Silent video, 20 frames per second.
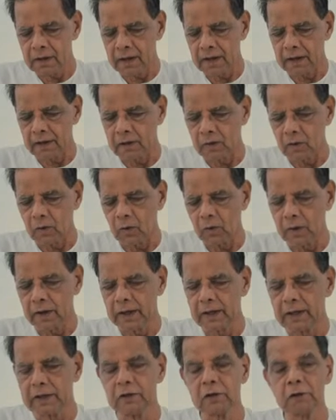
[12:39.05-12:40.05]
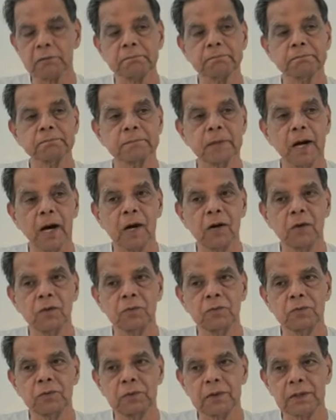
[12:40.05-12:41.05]
a glory of
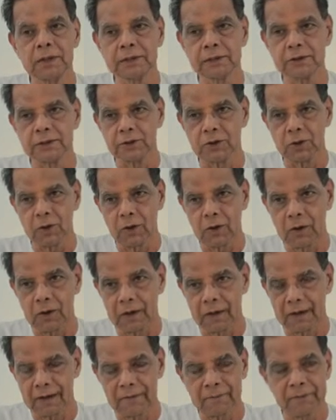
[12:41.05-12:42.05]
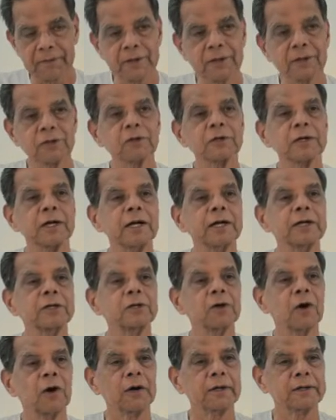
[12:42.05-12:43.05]
boundless joy. So they
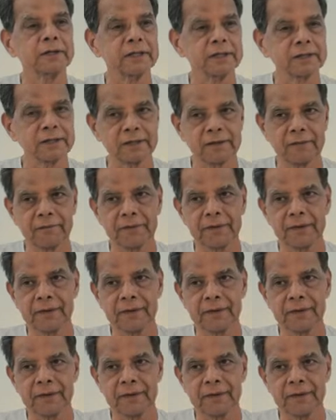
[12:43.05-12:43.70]
enjoy this.